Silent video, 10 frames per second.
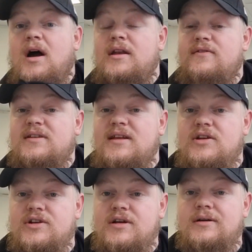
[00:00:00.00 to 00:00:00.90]
another
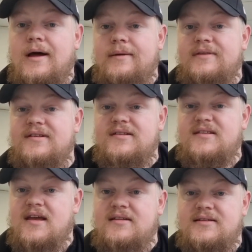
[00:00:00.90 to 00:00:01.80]
t-shirt. This is the
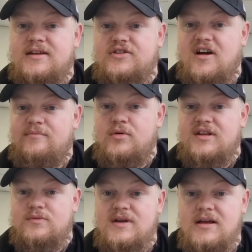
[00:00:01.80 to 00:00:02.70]
second t-shirt I've bought
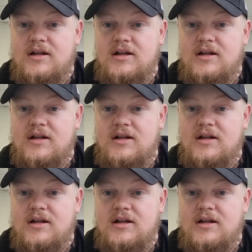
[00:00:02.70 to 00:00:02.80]
this week.